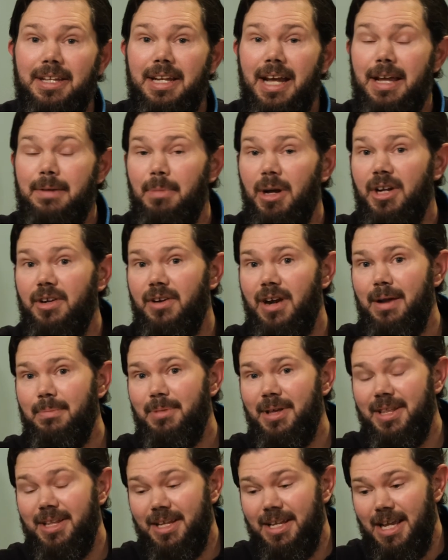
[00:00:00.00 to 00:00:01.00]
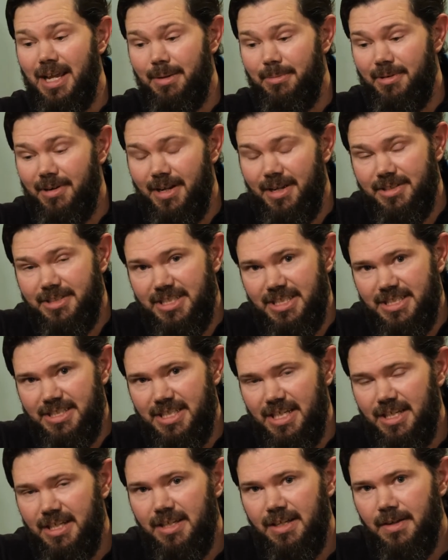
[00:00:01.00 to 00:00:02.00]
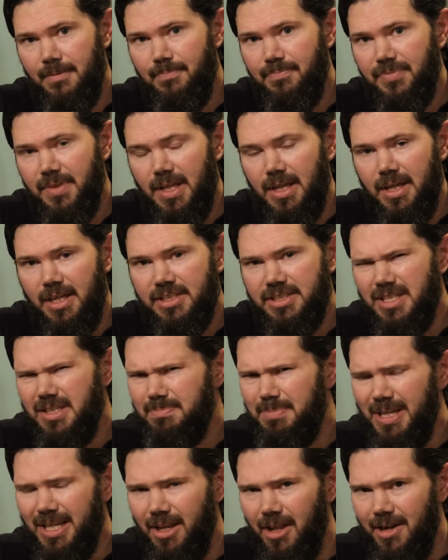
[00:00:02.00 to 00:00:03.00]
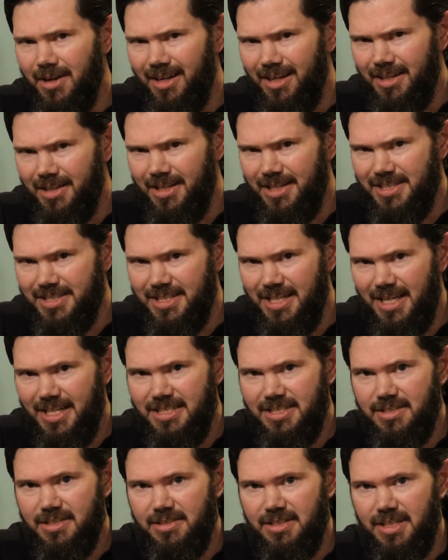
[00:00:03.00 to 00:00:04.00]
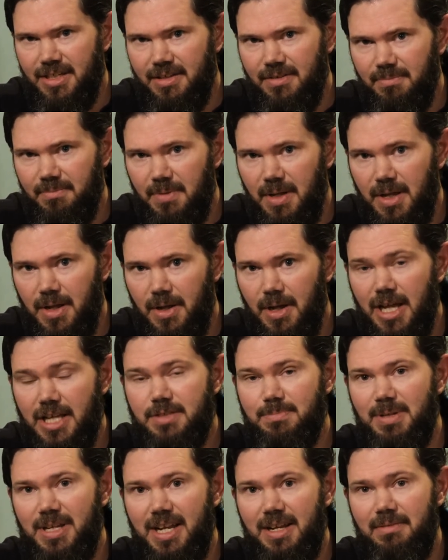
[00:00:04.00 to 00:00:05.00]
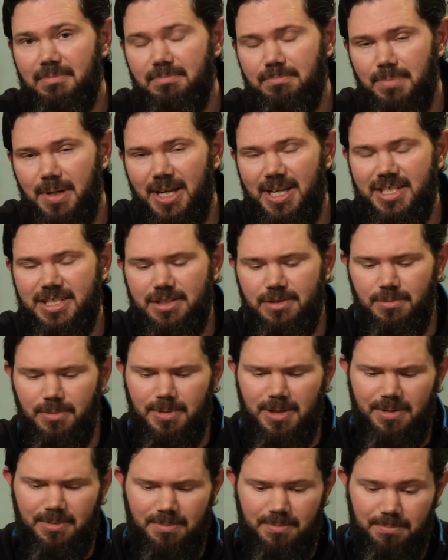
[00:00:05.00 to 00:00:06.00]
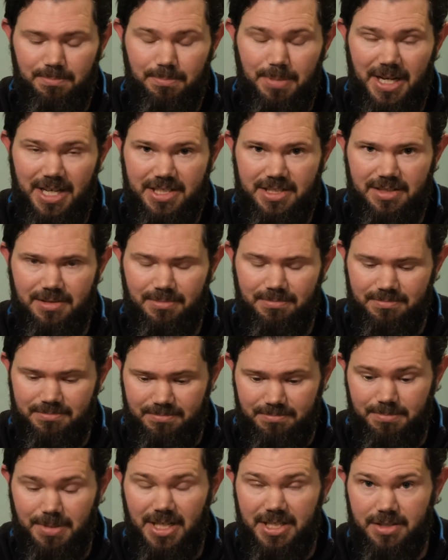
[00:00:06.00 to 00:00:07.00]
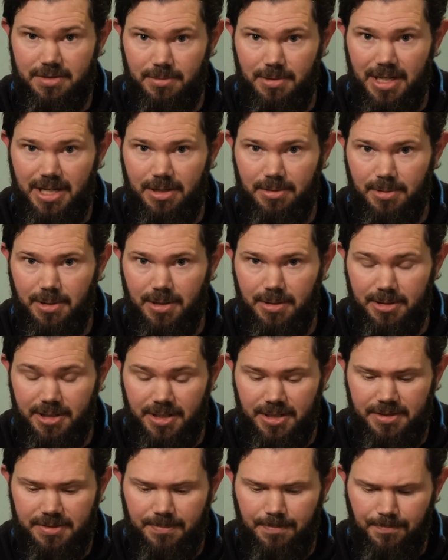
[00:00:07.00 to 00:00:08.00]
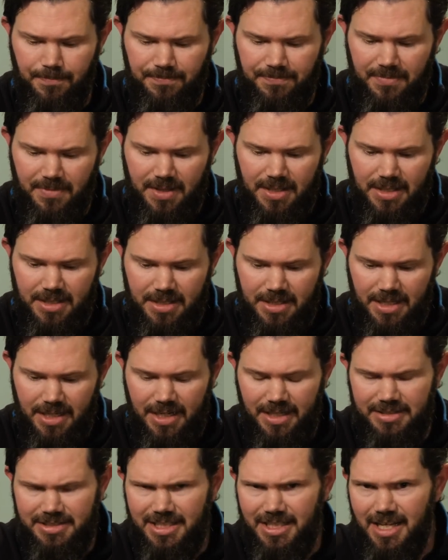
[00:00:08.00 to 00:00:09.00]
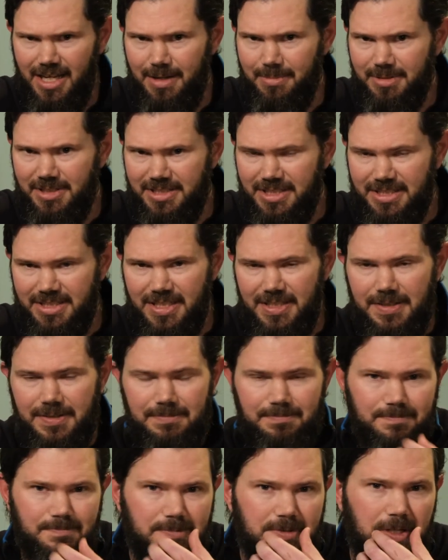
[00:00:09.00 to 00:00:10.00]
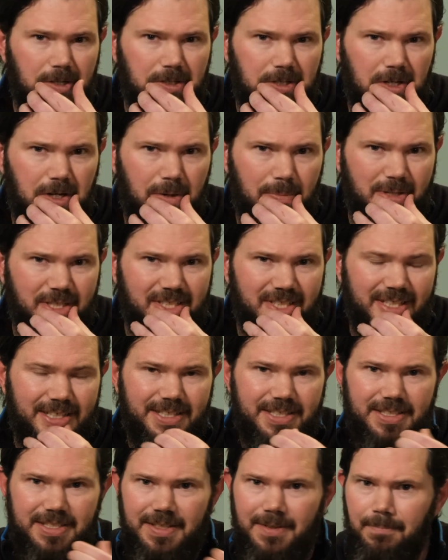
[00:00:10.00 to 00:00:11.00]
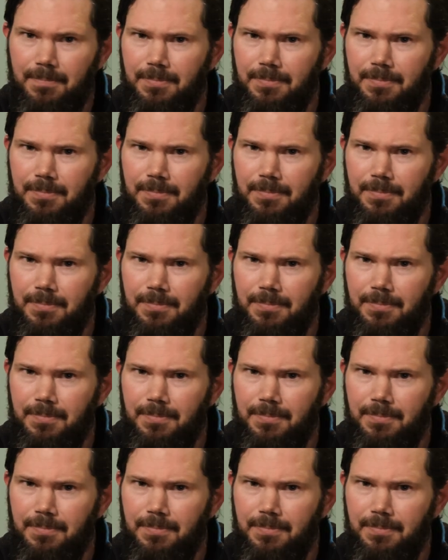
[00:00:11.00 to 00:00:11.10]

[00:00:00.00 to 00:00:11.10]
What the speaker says: day my grandmother came around. She's a bit lonely these days because her husband passed away a while ago. And she came and she said, "So Jeremy," she goes,